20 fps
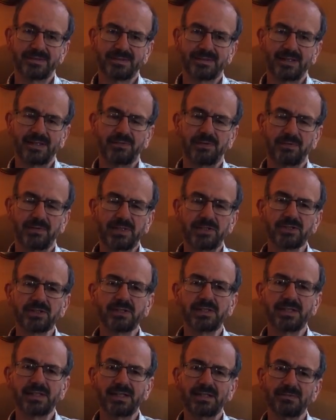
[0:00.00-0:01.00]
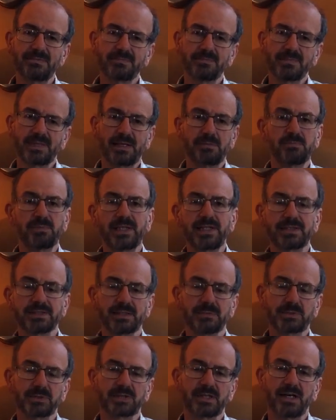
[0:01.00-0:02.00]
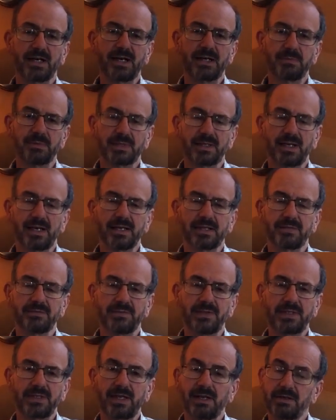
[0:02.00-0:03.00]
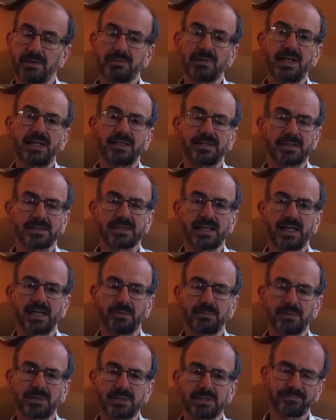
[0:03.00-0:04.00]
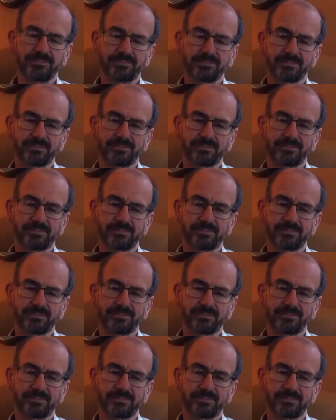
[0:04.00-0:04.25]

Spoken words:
If you've enjoyed it, then please subscribe and like the video, it really does help us.